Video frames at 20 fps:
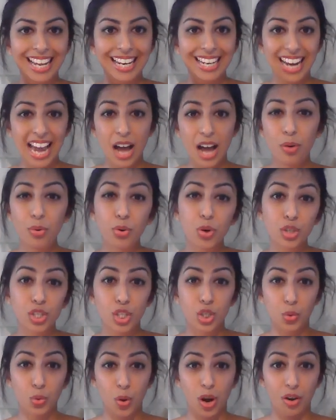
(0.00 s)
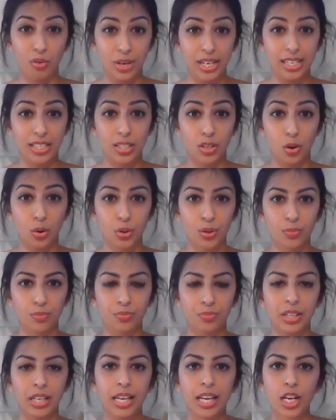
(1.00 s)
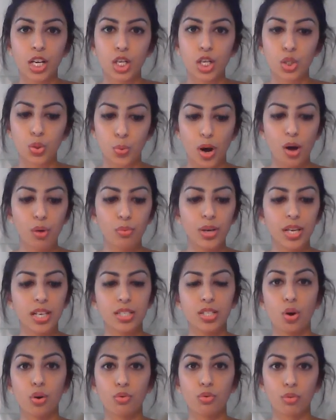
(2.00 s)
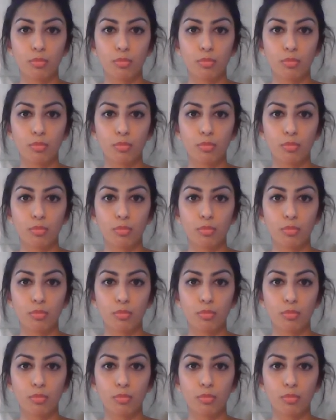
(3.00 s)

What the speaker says: Now on to 12 weeks old. 12 weeks old,